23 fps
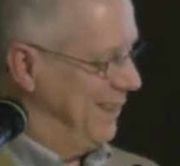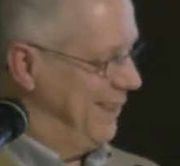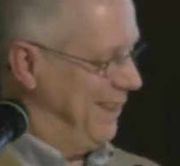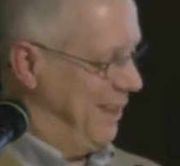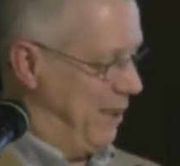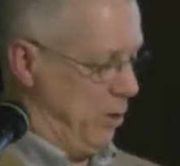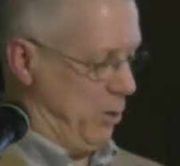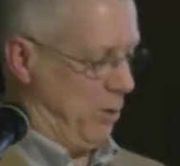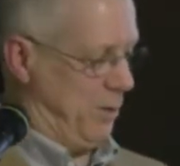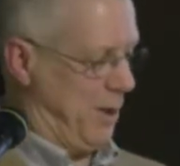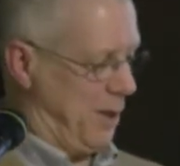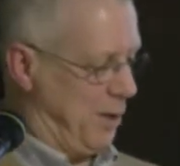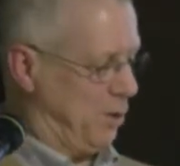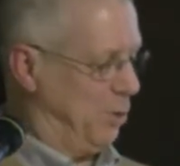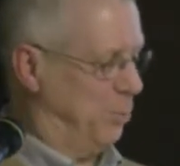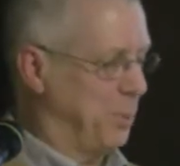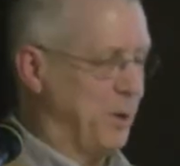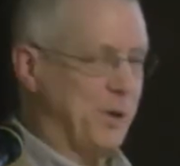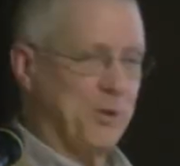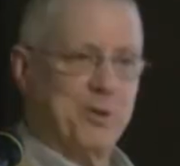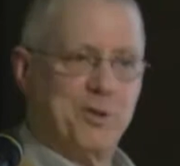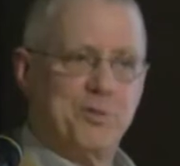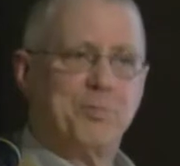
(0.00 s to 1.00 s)
Here,
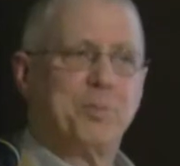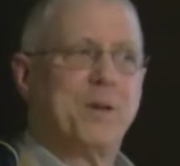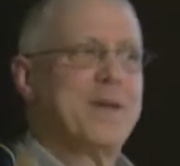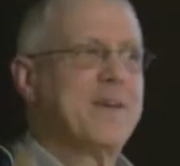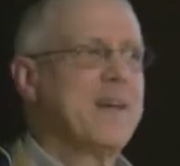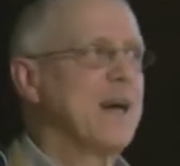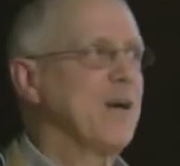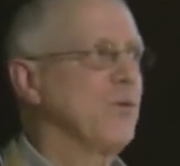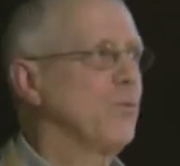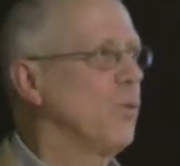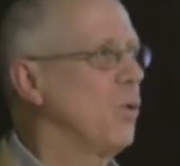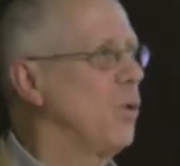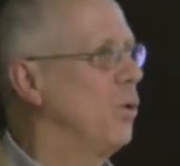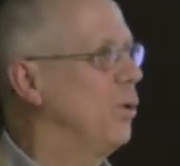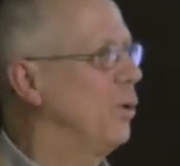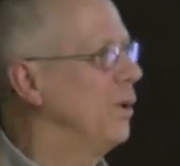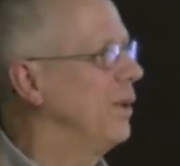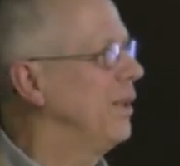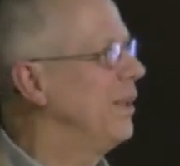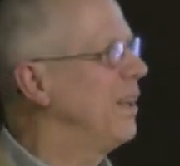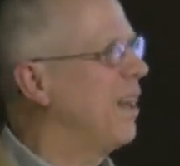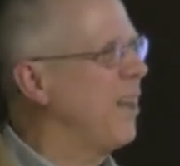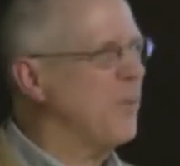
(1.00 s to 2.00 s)
huckleberries play that
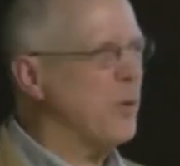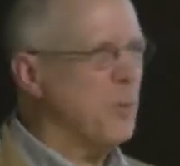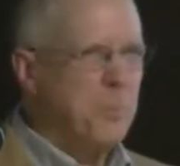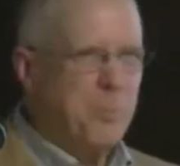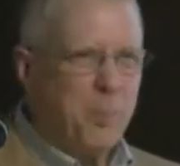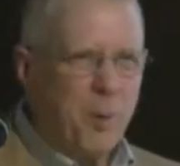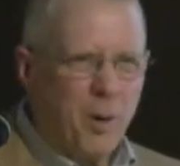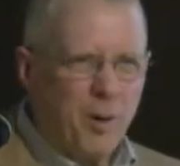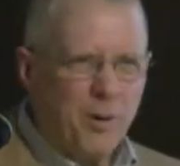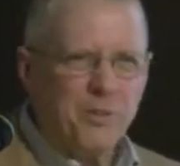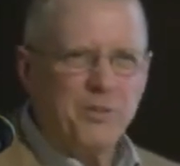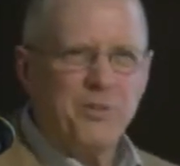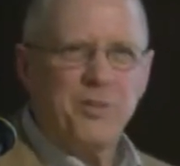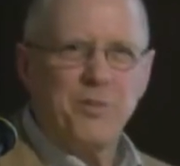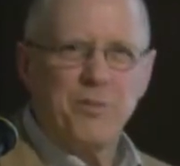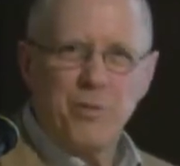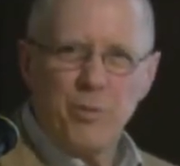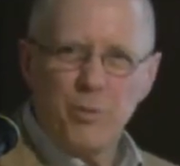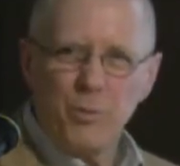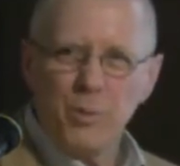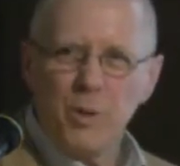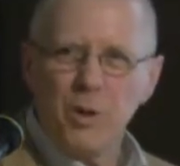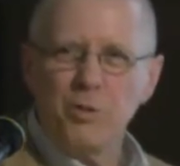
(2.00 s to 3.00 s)
role. In other parts
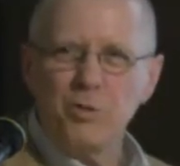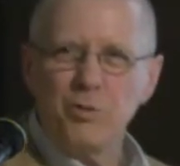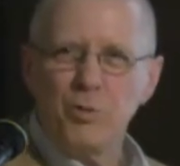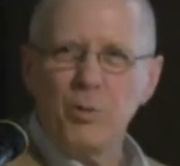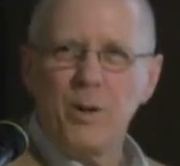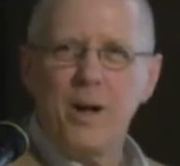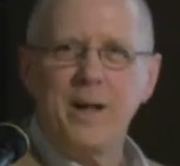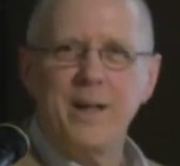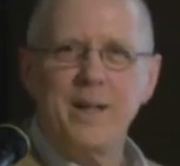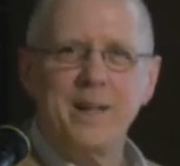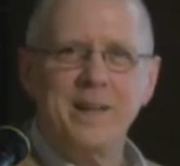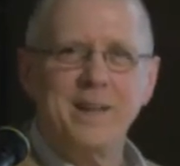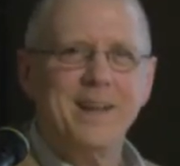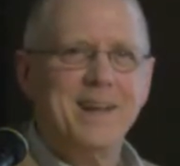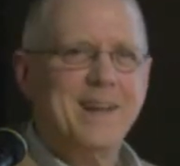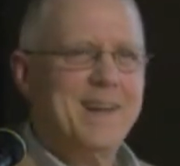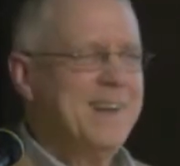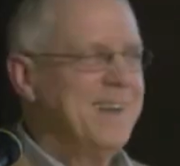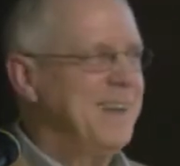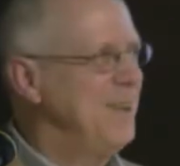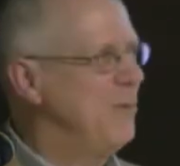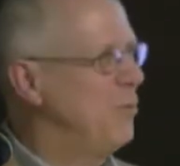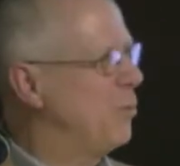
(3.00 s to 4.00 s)
of Thoreau's writing,
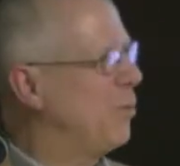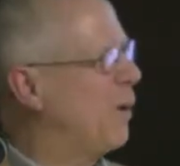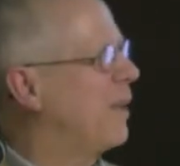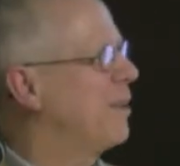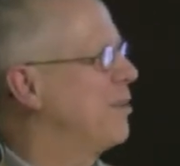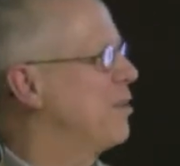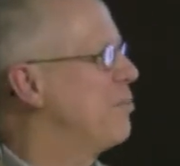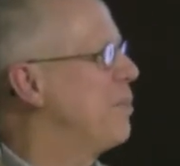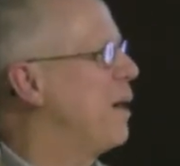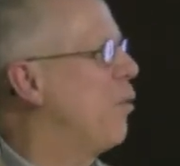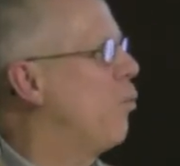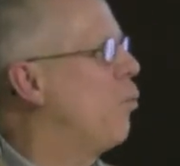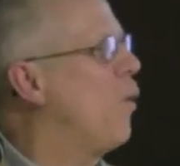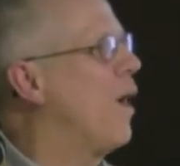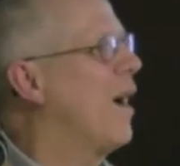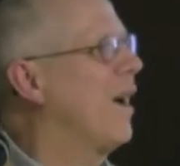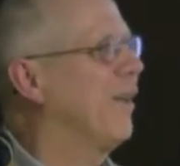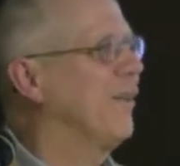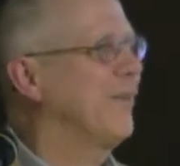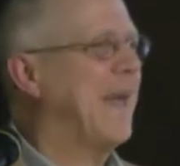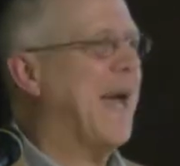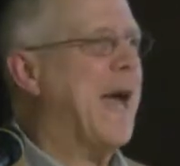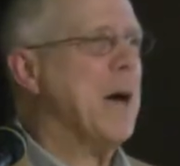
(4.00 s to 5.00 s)
he writes about
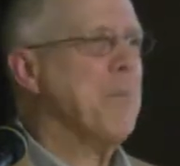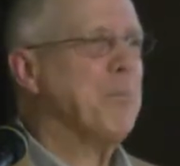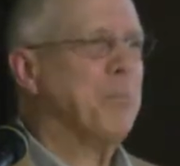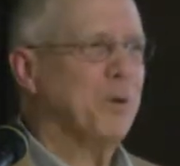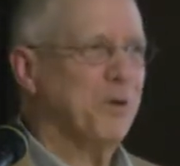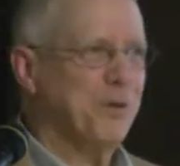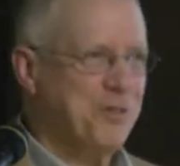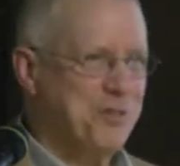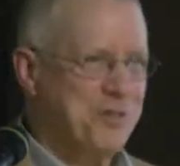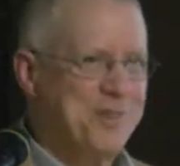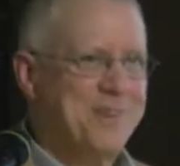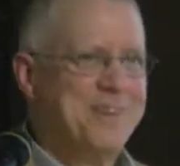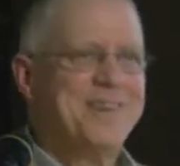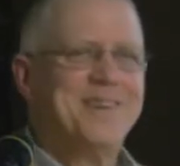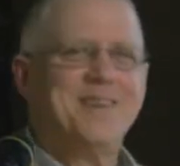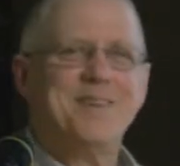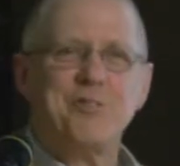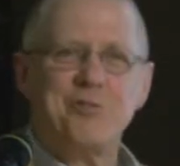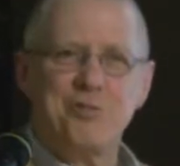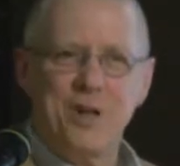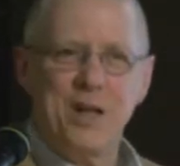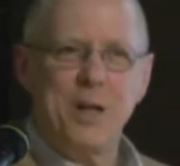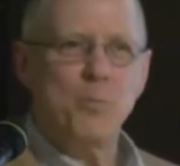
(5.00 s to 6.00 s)
wild apples in
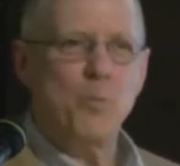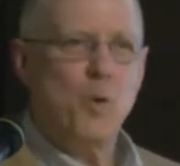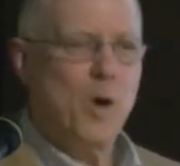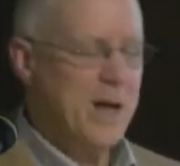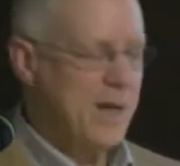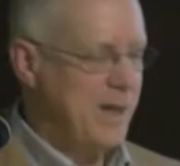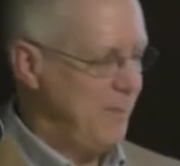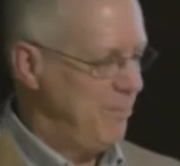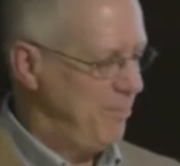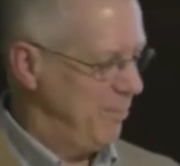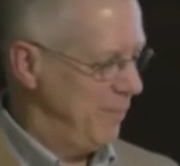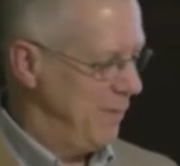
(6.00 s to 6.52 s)
the same way.